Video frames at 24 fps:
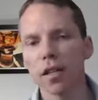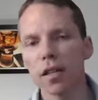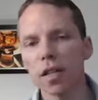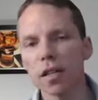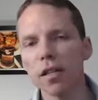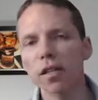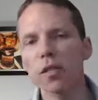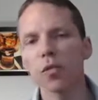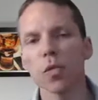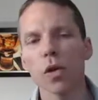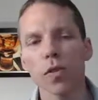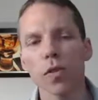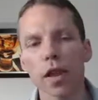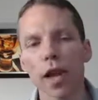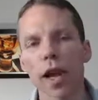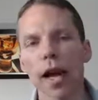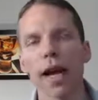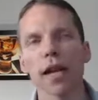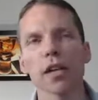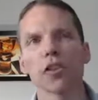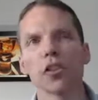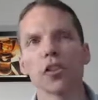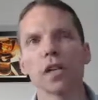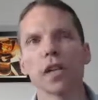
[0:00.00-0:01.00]
This is what they
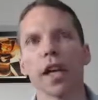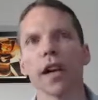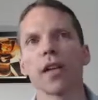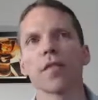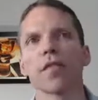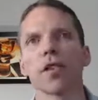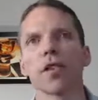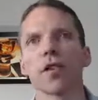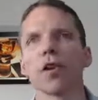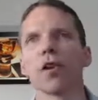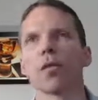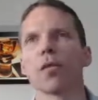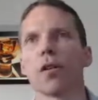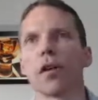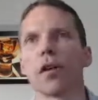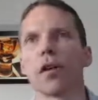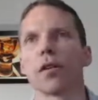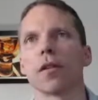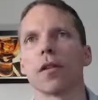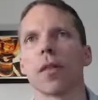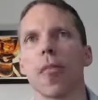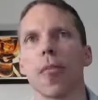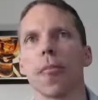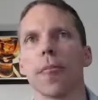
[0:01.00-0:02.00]
actually have to go
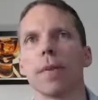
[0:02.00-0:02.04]
on.